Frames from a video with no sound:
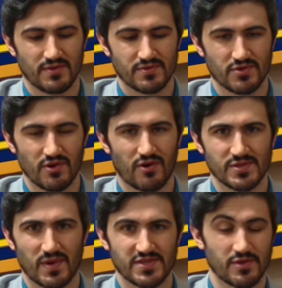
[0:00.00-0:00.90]
So you
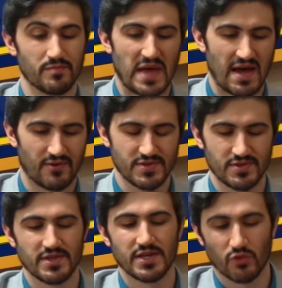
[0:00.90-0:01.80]
always want some balance
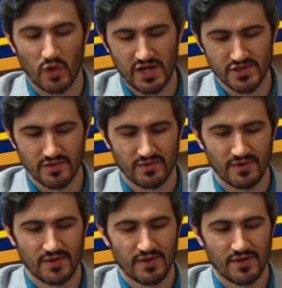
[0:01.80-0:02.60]
to the equation.